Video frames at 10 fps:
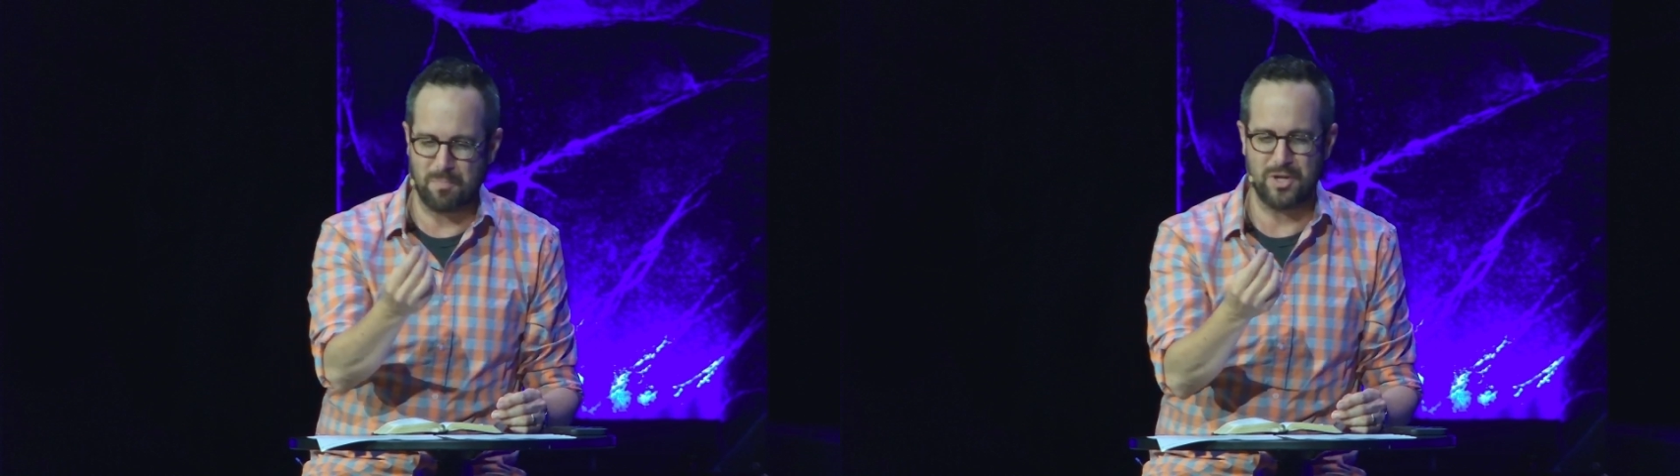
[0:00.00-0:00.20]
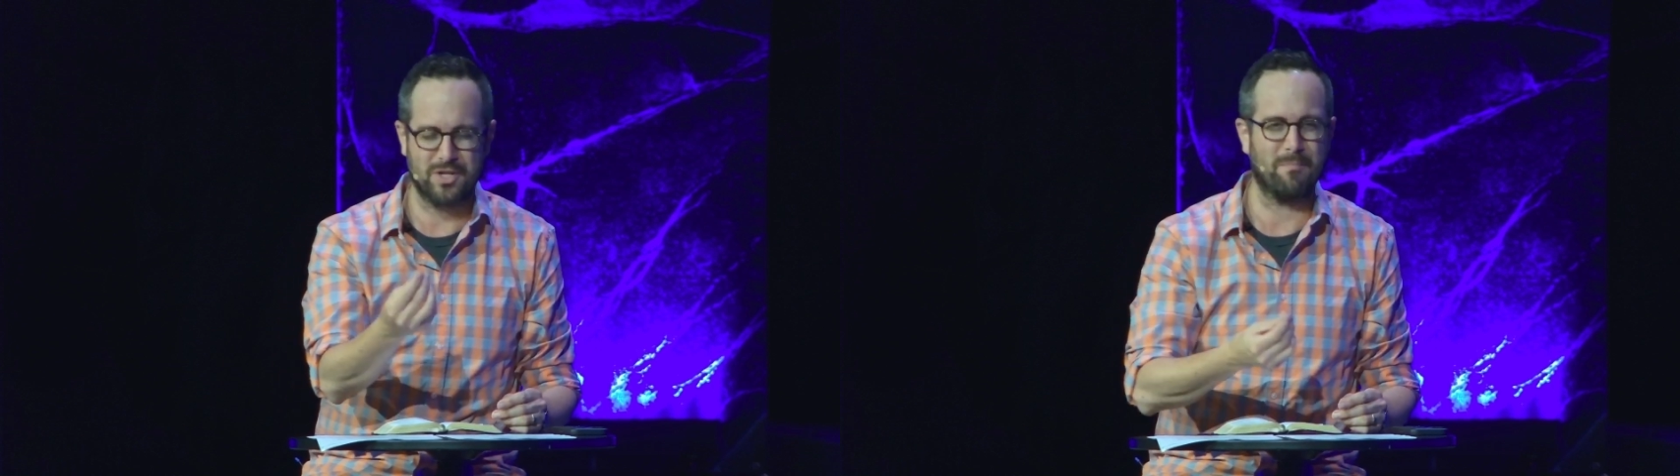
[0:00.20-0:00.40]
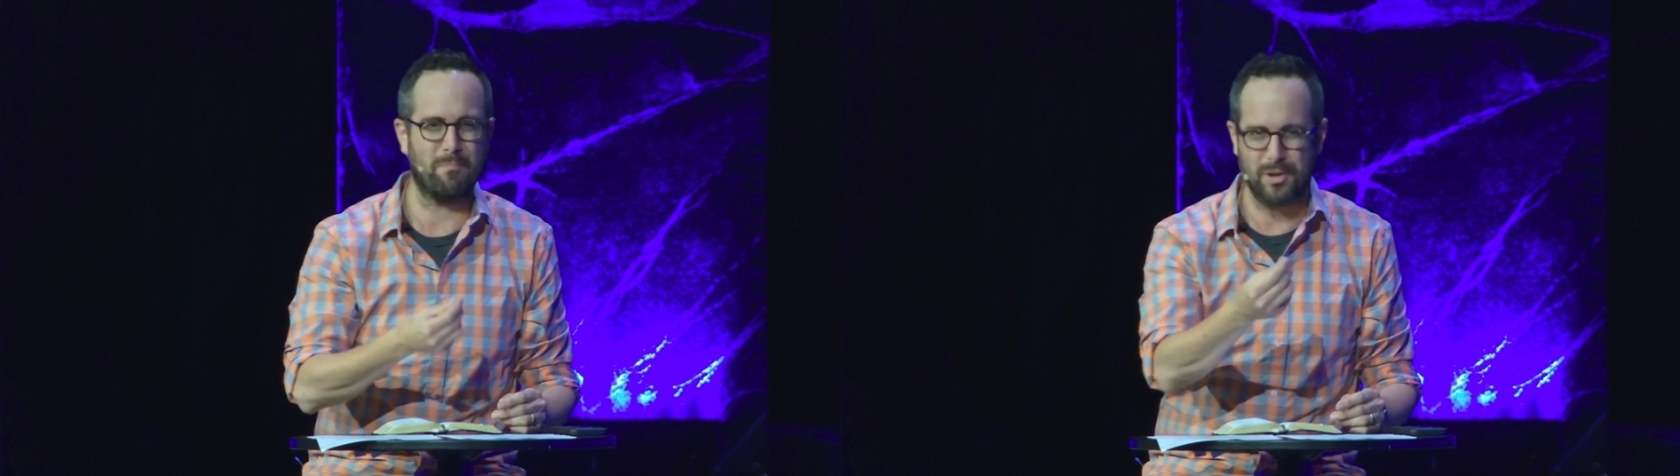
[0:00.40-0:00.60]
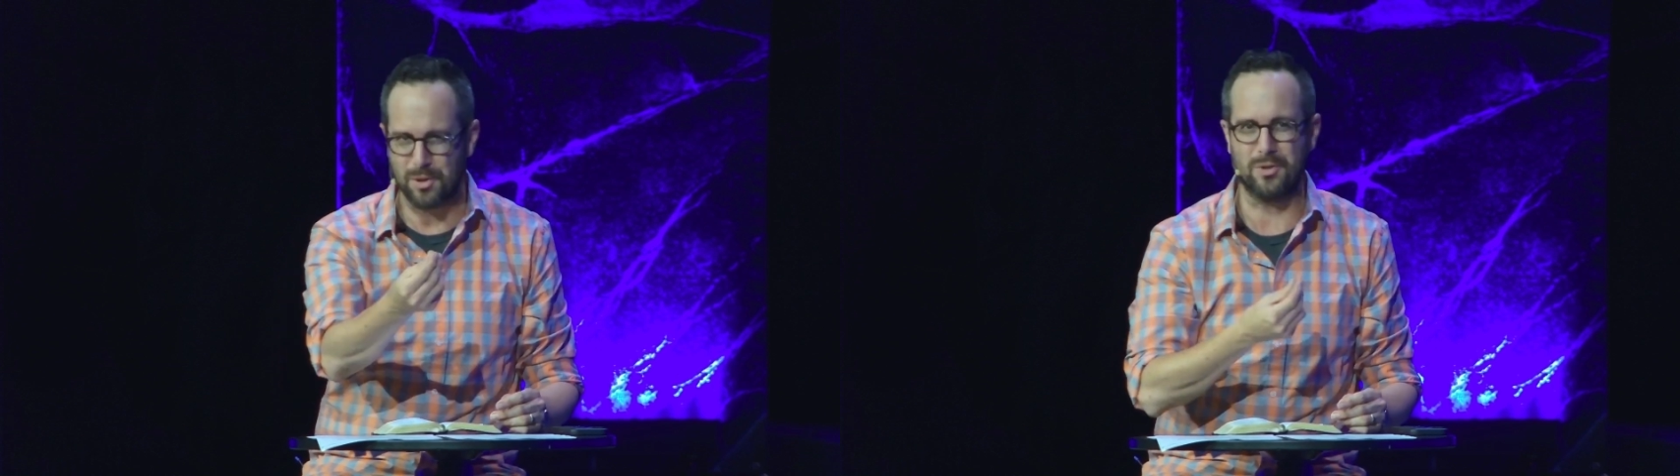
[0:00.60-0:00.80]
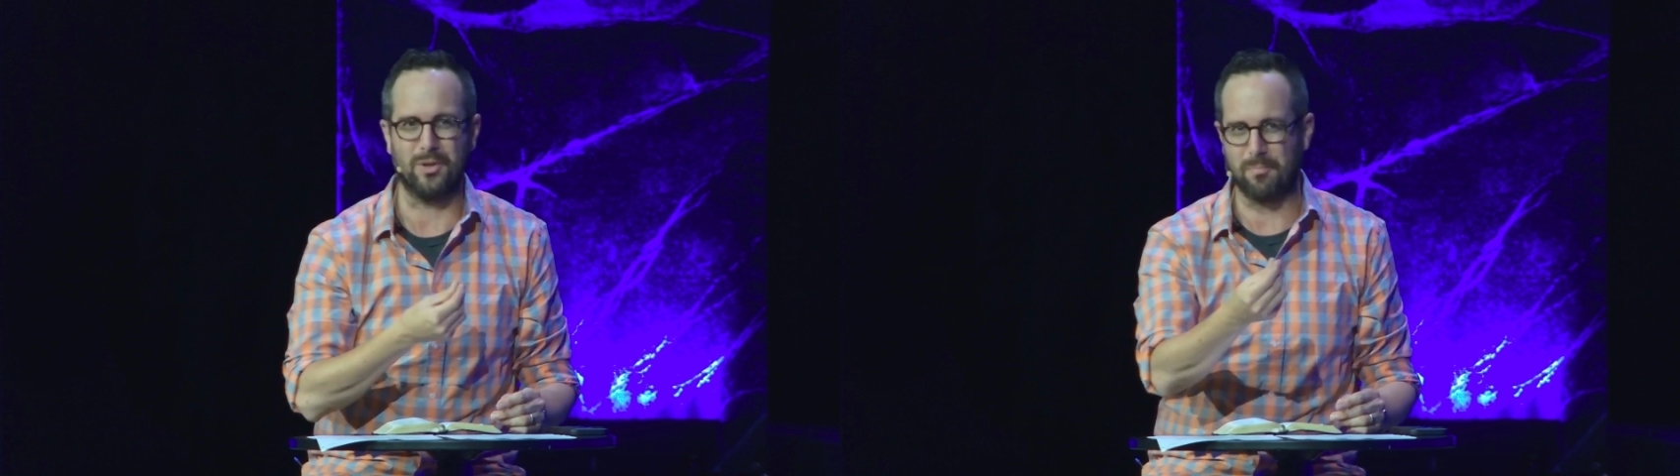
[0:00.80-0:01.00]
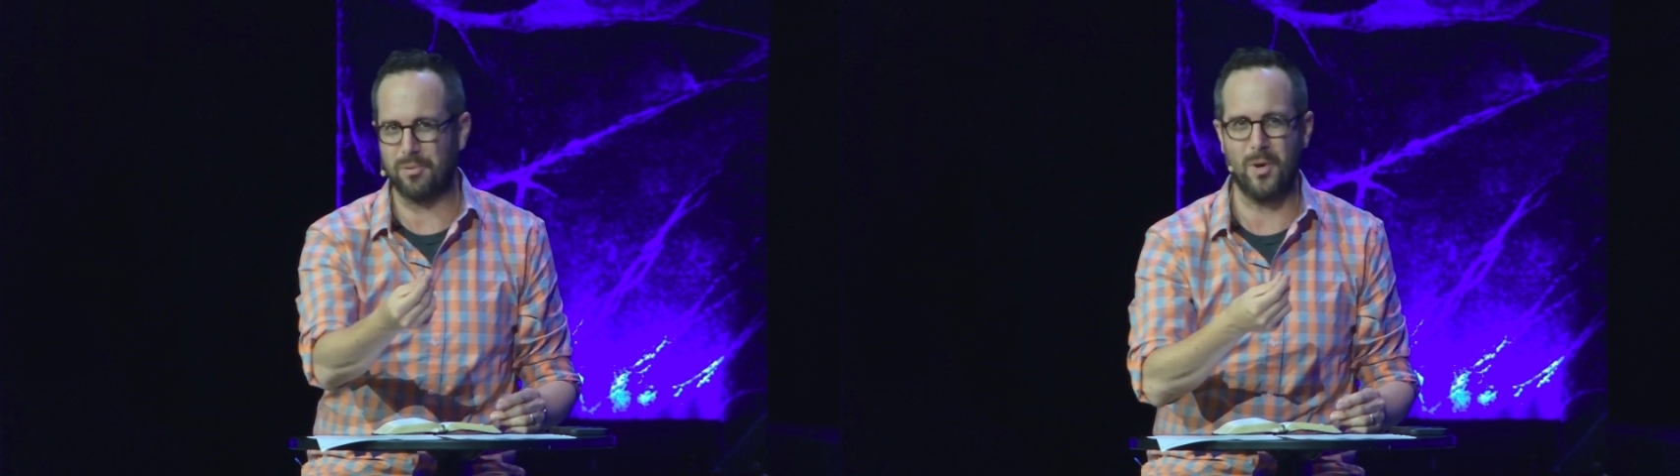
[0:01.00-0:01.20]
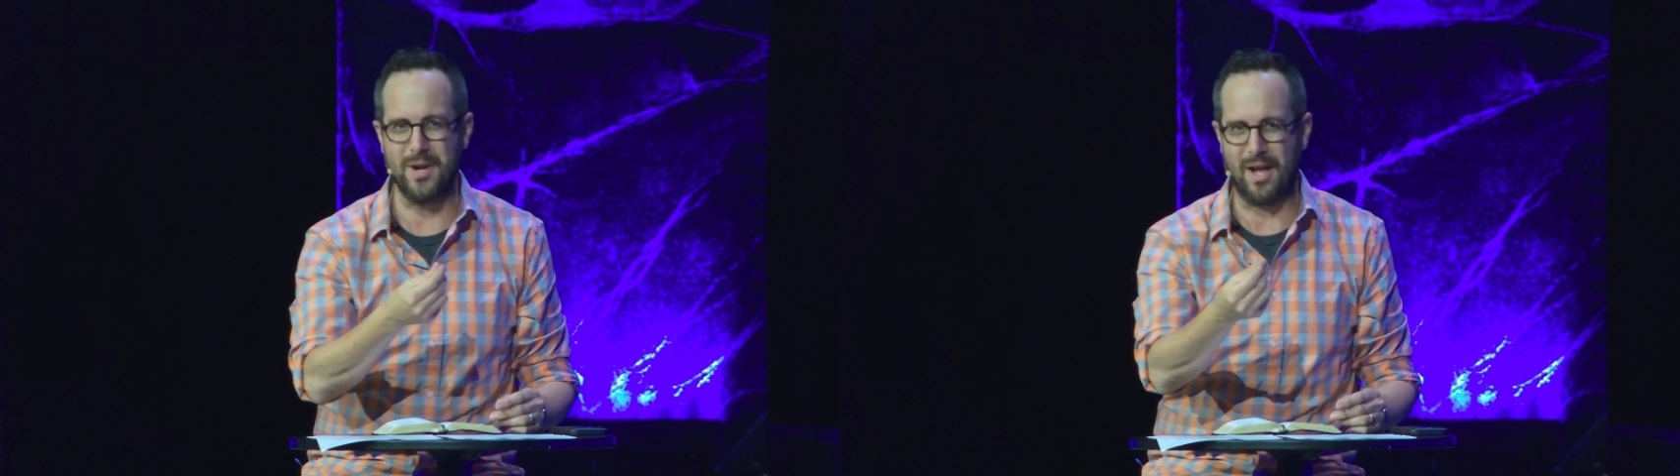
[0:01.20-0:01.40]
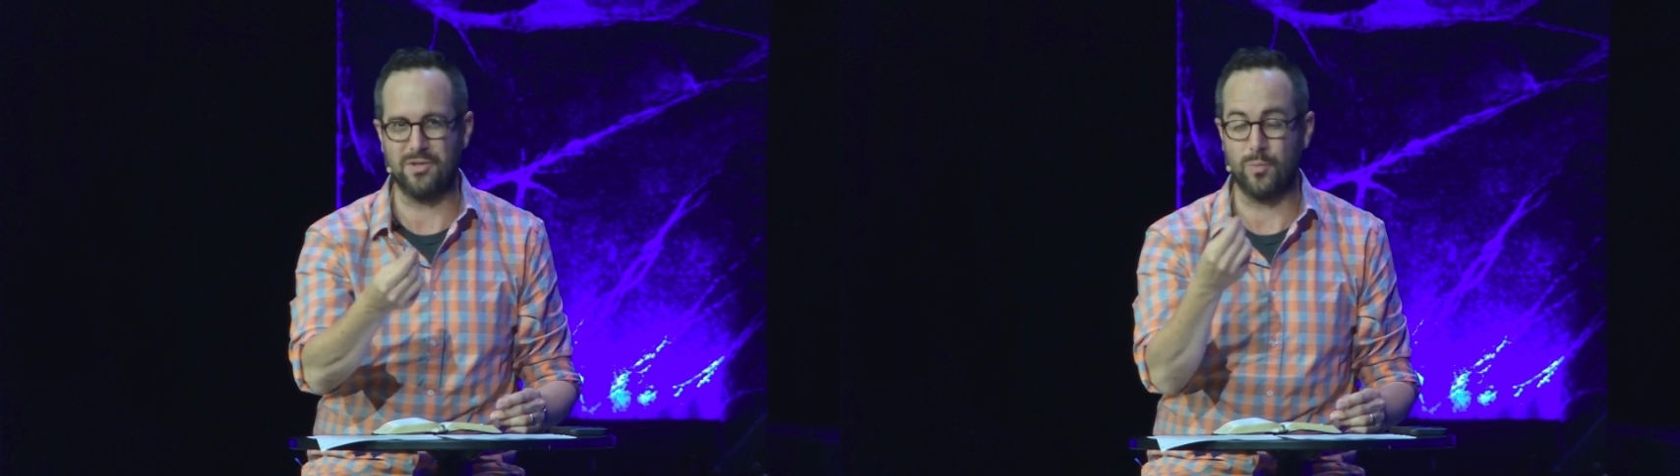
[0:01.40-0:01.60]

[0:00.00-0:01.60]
person plural pronouns,